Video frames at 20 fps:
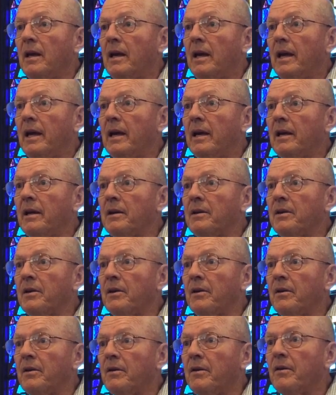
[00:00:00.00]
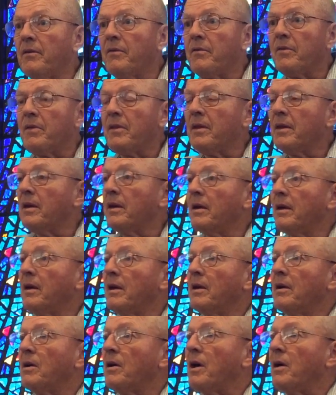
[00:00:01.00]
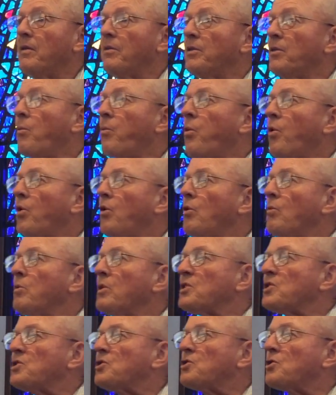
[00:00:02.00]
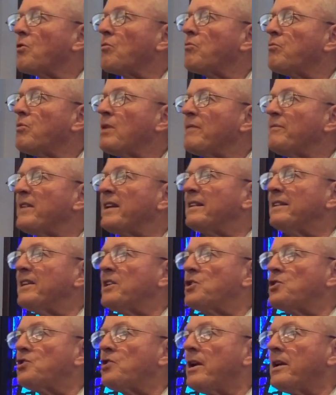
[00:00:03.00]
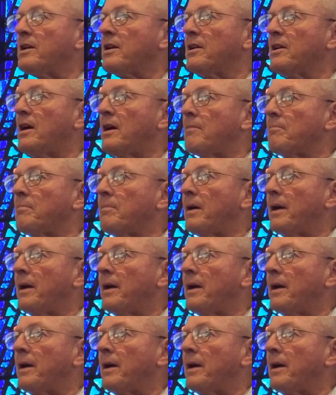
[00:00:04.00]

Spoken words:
And the world was terrifically shaken up.